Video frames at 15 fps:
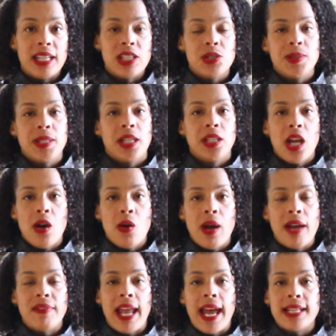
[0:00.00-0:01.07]
And she was like, no, I
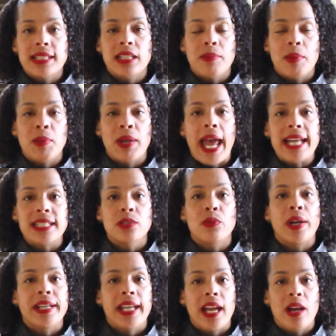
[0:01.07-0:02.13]
haven't asked them. I'm going to ask them
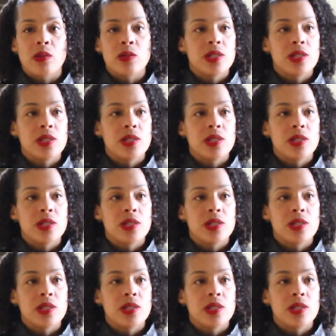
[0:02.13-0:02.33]
right now.